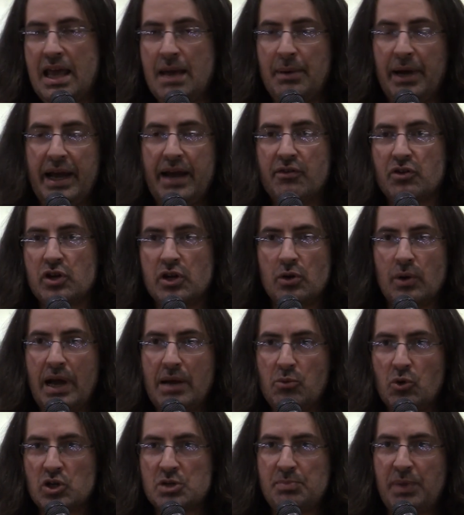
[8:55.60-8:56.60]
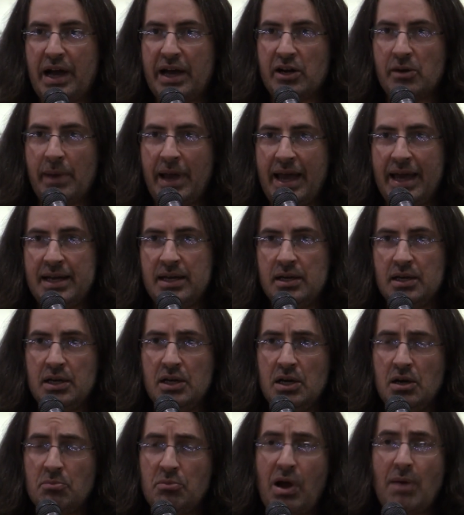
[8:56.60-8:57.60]
Am I ever going to write more Spider-Man?
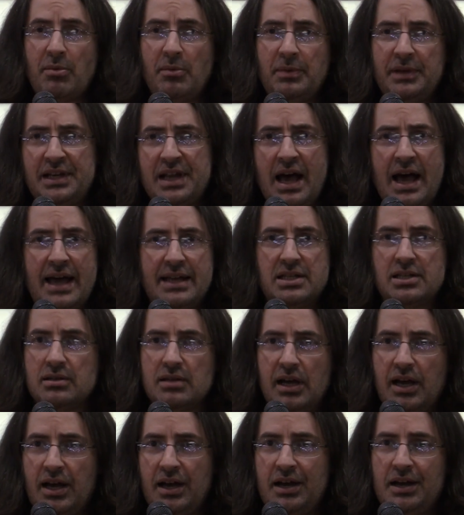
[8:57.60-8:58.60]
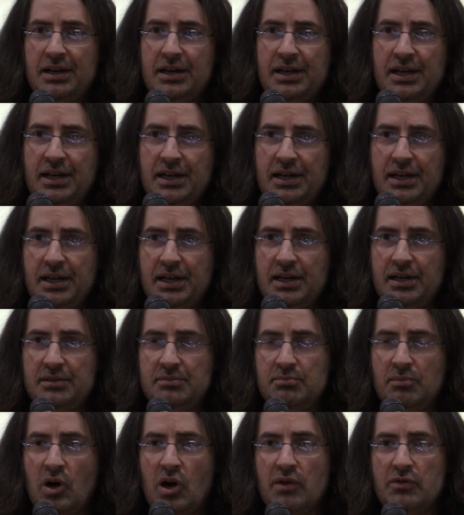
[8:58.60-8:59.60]
Probably not. Uh,
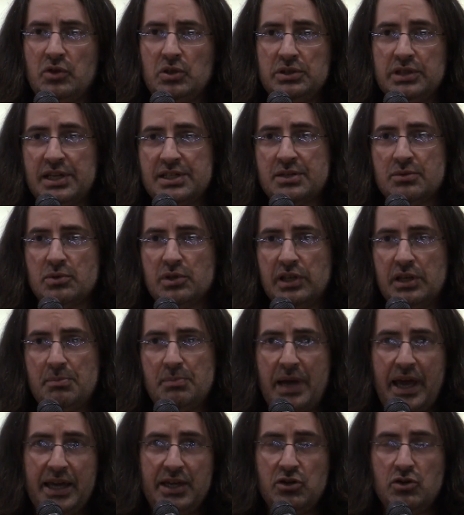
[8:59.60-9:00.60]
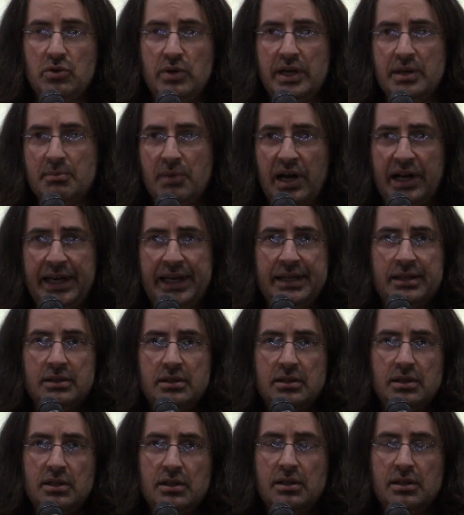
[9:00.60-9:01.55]
uh, uh, Marvel doesn't really pay you in money.